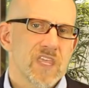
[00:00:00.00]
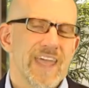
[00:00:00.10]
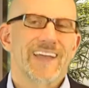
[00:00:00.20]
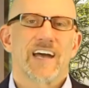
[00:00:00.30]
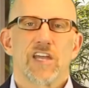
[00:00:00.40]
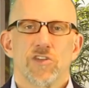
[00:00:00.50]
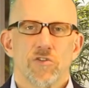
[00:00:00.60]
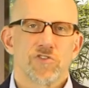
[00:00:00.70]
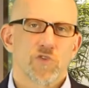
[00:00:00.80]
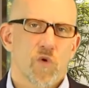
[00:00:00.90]
can't I
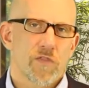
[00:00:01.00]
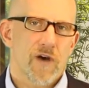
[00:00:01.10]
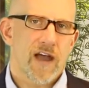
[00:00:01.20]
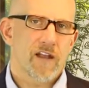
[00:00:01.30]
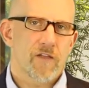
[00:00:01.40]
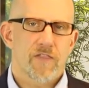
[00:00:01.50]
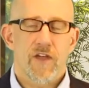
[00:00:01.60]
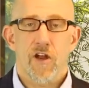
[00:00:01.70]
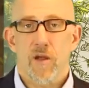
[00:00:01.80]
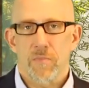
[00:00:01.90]
use orthotic
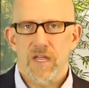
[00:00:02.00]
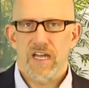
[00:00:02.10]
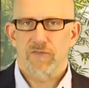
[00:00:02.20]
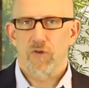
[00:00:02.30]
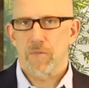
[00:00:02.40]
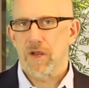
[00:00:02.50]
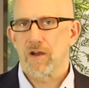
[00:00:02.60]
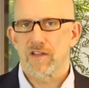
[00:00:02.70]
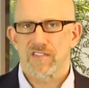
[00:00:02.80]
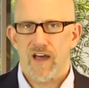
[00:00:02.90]
therapy at, for a
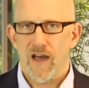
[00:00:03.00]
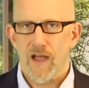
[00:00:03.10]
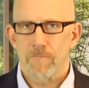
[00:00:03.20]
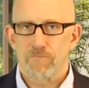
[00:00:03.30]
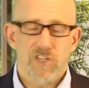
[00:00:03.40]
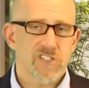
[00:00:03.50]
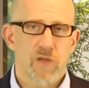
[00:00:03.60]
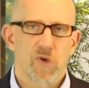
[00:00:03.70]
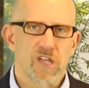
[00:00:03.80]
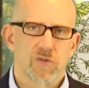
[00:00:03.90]
period of time the
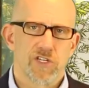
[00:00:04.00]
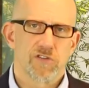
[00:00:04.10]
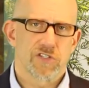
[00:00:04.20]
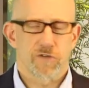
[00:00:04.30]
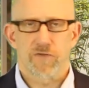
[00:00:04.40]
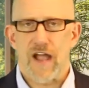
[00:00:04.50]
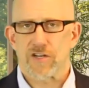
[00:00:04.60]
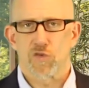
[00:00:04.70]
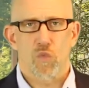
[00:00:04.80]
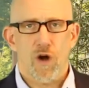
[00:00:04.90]
same way you would use a
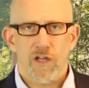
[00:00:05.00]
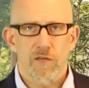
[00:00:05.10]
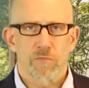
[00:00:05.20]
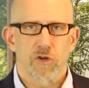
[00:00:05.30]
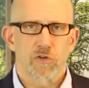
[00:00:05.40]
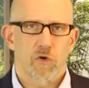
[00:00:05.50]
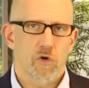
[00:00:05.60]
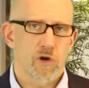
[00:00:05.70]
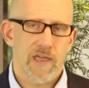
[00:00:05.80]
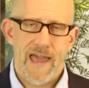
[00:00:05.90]
fracture walking boot
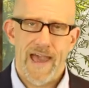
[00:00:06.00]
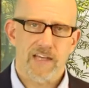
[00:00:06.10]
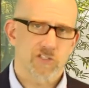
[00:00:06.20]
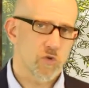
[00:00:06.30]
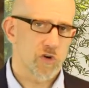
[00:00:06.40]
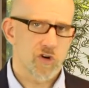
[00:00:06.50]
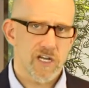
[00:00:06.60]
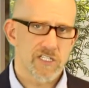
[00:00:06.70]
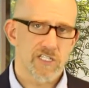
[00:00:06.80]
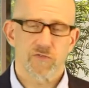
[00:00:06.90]
or a cast or
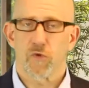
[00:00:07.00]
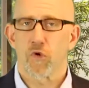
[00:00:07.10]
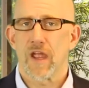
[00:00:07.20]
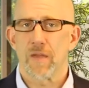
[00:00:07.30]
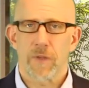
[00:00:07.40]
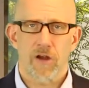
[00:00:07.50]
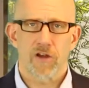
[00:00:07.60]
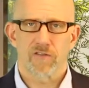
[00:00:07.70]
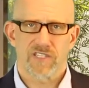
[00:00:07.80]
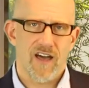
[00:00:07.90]
crutches for a
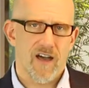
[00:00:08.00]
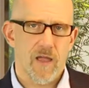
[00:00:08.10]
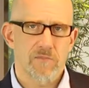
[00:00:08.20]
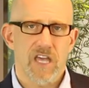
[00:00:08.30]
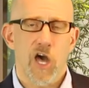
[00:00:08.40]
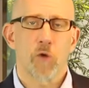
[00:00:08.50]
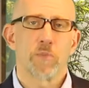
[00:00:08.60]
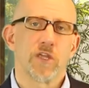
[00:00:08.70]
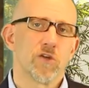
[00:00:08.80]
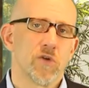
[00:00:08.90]
period of time to
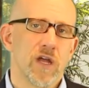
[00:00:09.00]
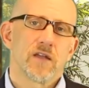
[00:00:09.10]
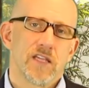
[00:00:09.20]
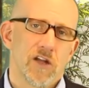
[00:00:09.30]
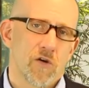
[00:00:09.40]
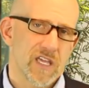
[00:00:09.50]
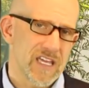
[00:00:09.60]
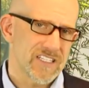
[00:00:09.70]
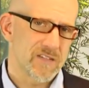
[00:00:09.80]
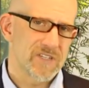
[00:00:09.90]
help you you know,
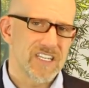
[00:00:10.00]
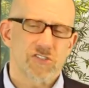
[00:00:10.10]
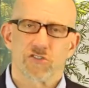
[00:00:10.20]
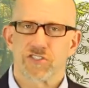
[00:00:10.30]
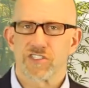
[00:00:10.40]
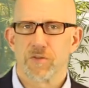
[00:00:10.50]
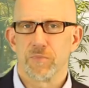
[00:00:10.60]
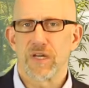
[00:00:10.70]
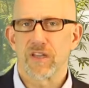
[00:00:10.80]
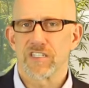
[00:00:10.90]
get some additional
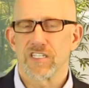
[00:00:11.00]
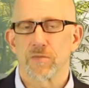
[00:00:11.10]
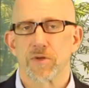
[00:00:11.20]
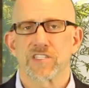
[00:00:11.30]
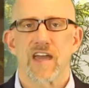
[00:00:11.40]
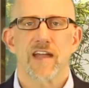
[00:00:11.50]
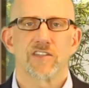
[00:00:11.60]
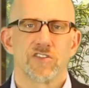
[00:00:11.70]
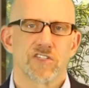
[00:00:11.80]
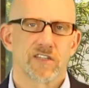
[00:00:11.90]
stability to
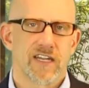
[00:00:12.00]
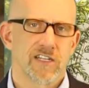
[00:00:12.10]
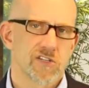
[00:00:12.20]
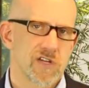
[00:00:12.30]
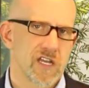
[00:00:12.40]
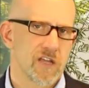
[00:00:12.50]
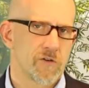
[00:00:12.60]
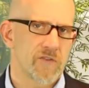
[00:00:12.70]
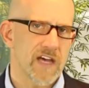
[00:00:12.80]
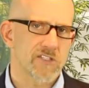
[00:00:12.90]
protect you so that injury can heal
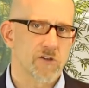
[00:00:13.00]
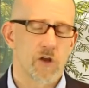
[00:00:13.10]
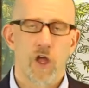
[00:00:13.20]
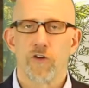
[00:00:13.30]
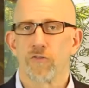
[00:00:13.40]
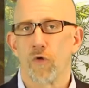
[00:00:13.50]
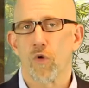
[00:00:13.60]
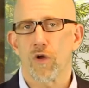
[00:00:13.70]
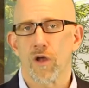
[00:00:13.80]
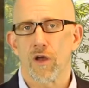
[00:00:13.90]
faster
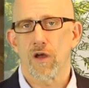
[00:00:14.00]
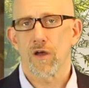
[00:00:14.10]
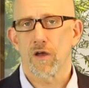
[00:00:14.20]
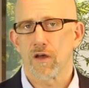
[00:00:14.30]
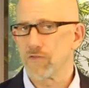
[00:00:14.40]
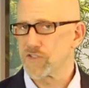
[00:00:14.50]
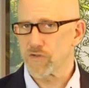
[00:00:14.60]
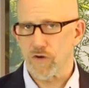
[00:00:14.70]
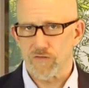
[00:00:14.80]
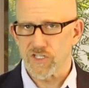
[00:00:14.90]
for a
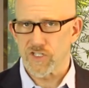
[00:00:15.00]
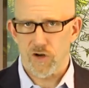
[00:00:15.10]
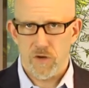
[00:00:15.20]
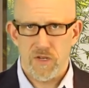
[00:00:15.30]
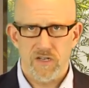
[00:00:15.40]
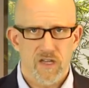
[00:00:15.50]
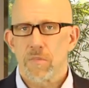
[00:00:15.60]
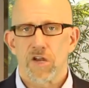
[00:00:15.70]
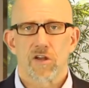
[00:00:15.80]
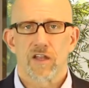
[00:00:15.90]
sort of determined
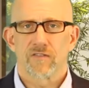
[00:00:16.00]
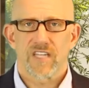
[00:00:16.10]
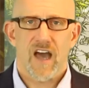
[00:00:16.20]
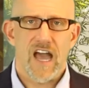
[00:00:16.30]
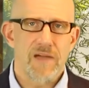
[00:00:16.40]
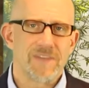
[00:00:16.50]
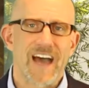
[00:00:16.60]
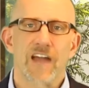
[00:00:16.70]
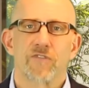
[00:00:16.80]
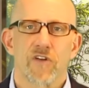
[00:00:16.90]
period of time,
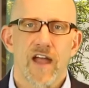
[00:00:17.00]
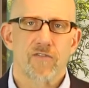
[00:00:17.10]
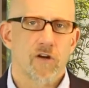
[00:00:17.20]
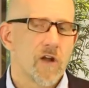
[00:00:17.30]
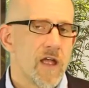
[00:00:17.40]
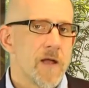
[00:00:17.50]
not forever.